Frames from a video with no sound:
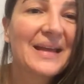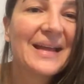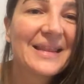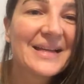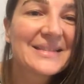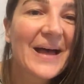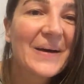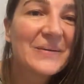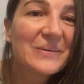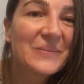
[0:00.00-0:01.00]
That's how
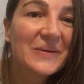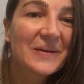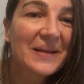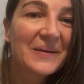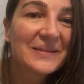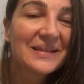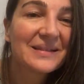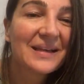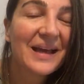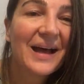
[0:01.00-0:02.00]
you pronounce it.
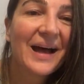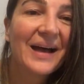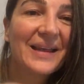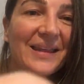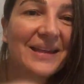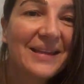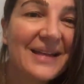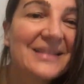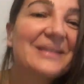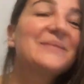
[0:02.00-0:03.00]
I think
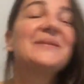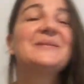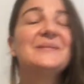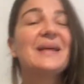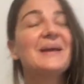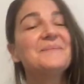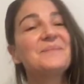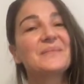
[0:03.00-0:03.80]
that's it for today.